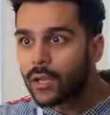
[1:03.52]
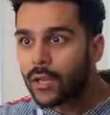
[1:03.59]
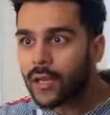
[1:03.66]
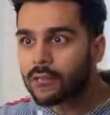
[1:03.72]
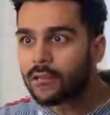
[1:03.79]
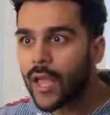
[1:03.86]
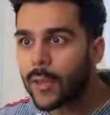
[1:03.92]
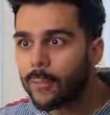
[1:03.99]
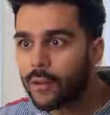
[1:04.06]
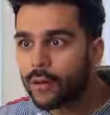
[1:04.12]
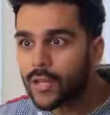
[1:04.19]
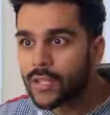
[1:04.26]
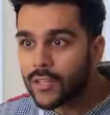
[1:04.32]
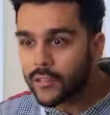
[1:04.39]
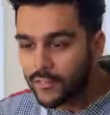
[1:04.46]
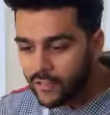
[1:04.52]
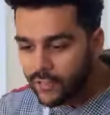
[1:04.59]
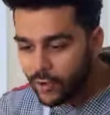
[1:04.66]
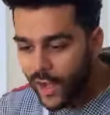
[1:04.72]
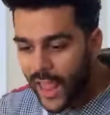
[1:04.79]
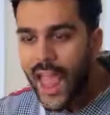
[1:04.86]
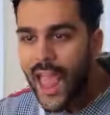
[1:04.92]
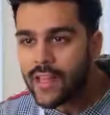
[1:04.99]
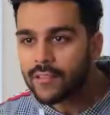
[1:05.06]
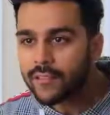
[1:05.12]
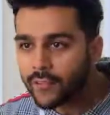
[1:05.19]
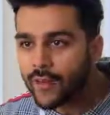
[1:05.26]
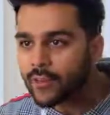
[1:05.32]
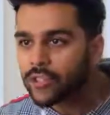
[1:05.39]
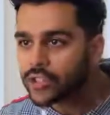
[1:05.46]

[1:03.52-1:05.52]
a landscaper. Did you see her hands? They're very